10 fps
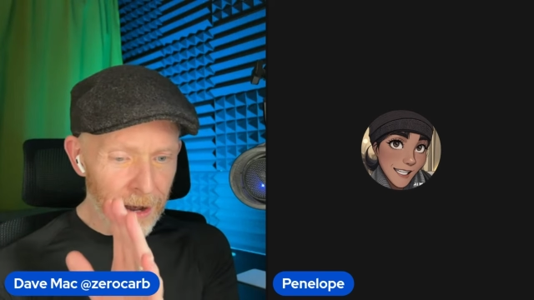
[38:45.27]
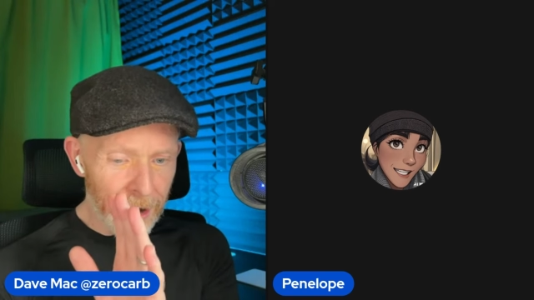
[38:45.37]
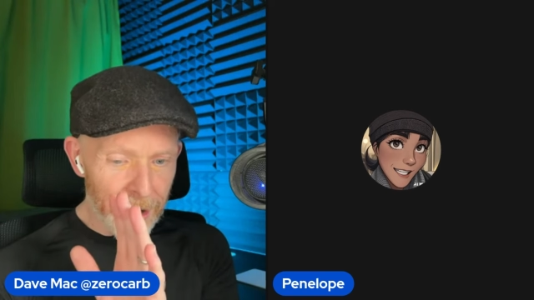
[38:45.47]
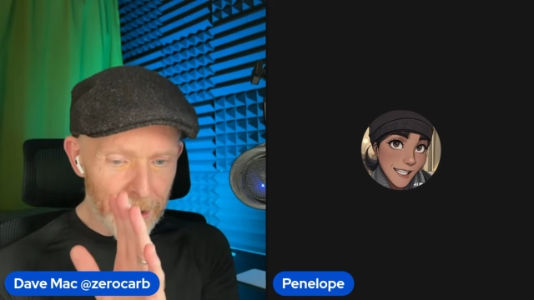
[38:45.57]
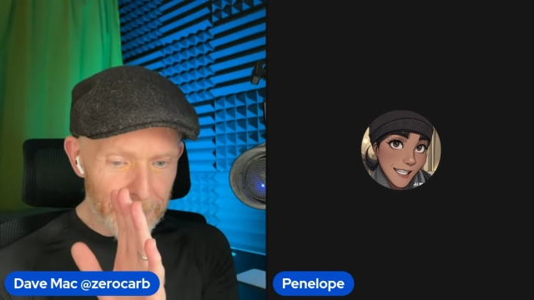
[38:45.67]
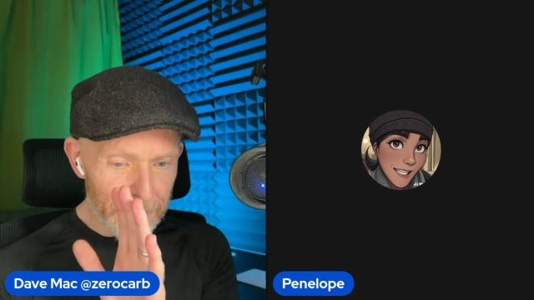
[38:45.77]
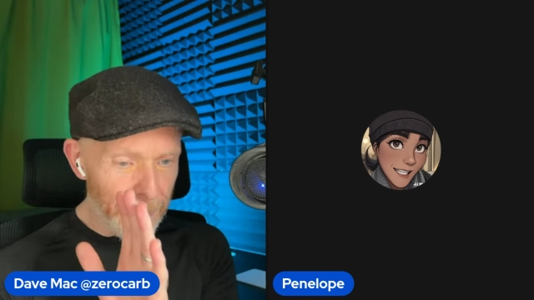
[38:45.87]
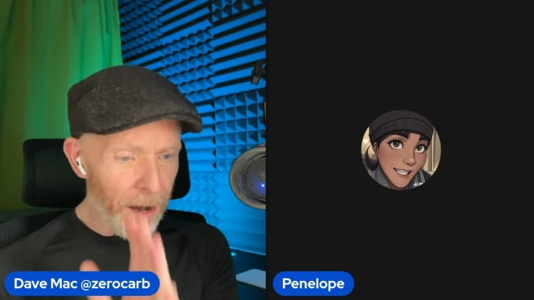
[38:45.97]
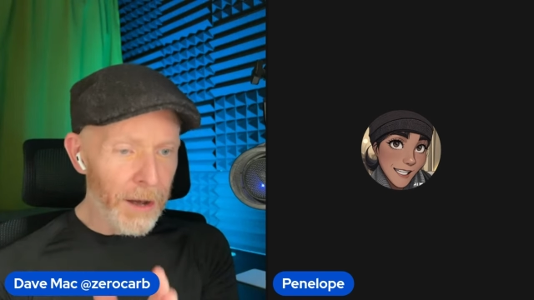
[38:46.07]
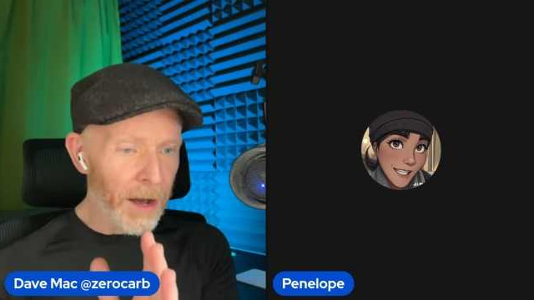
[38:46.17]
Speaker 1: Um,
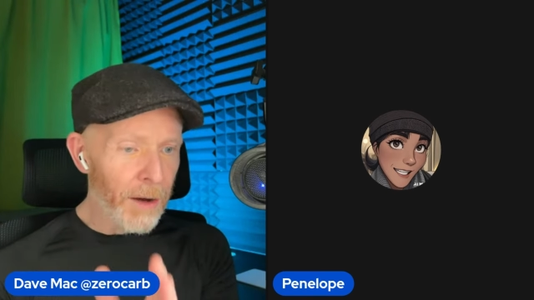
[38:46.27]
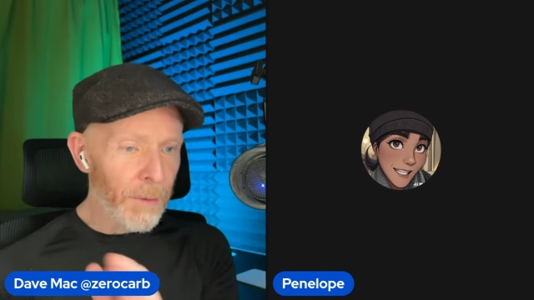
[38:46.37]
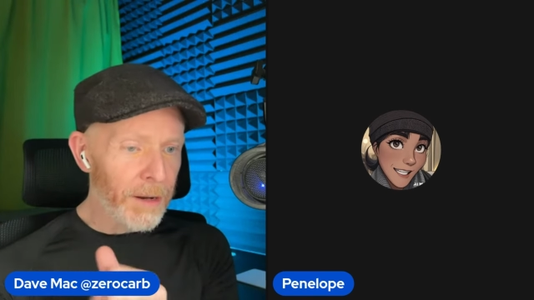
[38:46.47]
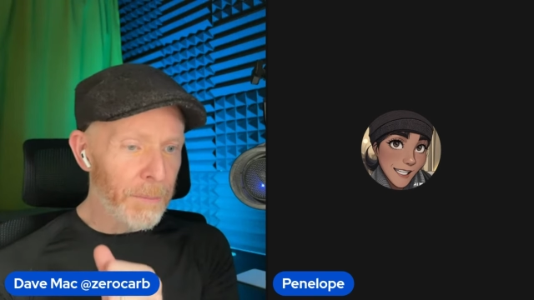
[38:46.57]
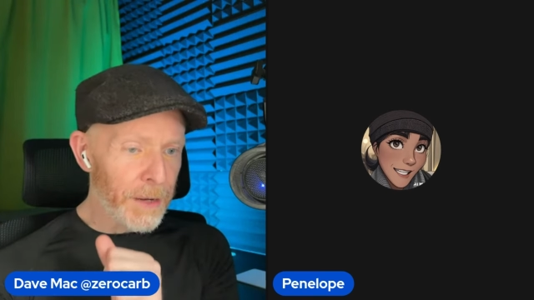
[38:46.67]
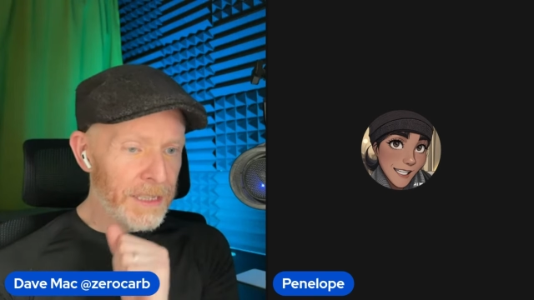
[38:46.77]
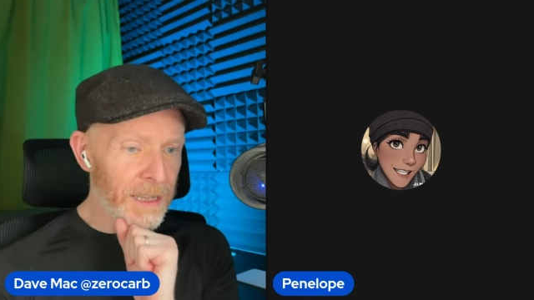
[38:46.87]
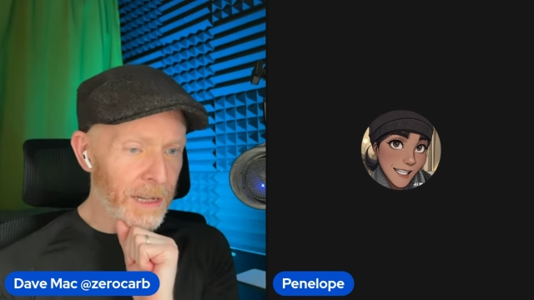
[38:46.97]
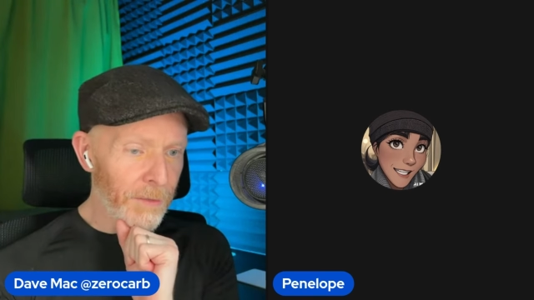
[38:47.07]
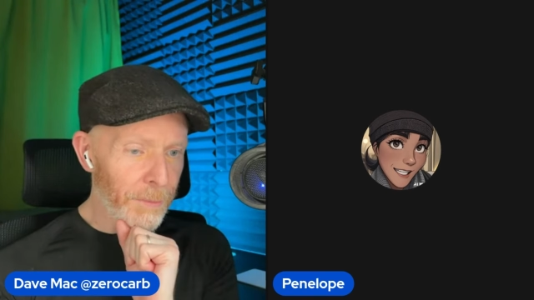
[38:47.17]
I I want a piece
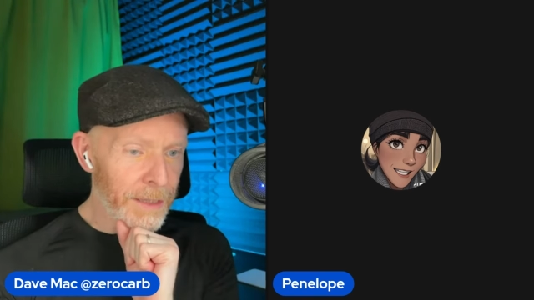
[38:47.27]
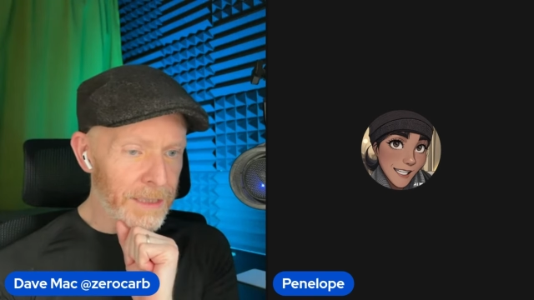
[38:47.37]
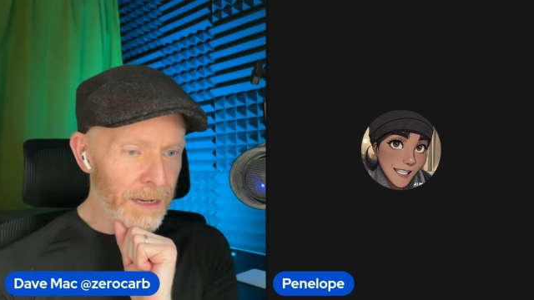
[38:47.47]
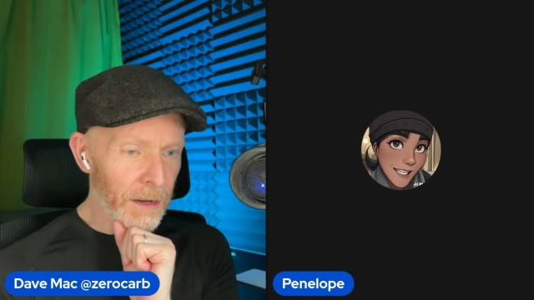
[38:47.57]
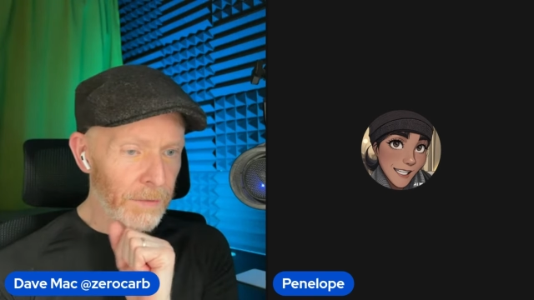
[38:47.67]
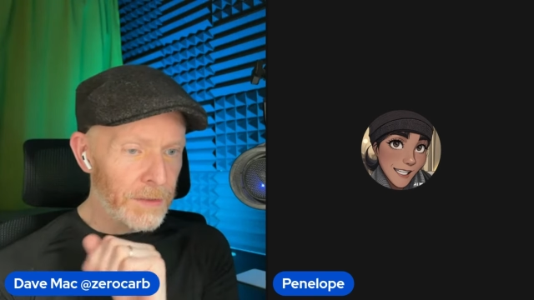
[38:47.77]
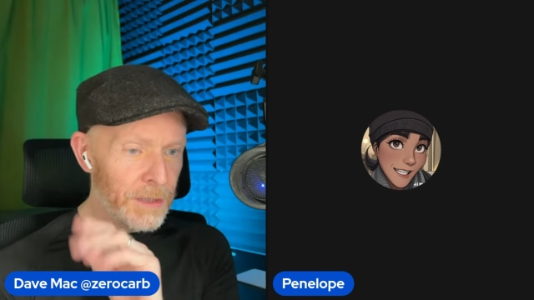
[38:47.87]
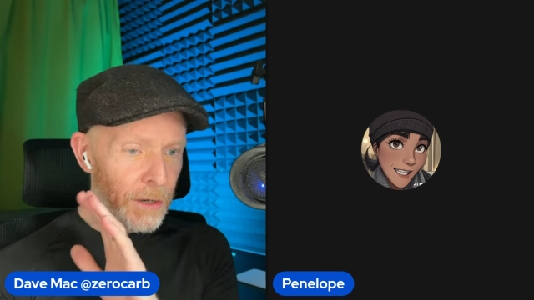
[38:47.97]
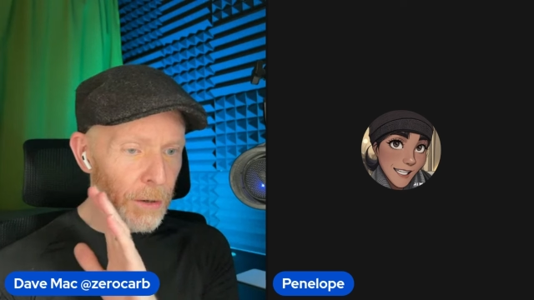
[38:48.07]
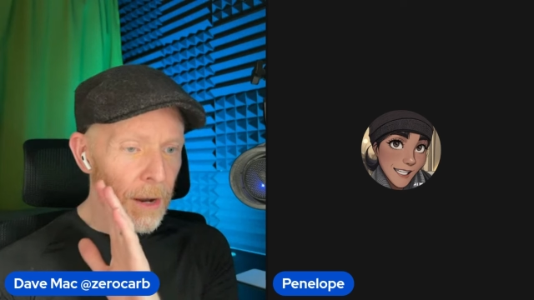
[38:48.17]
of this for myself.
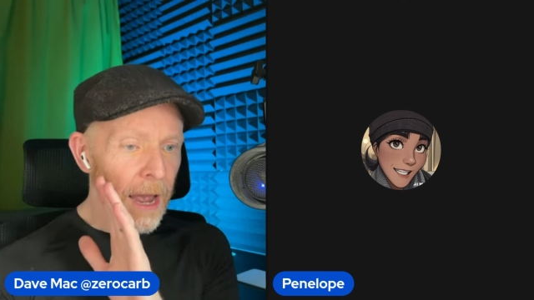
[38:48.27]
So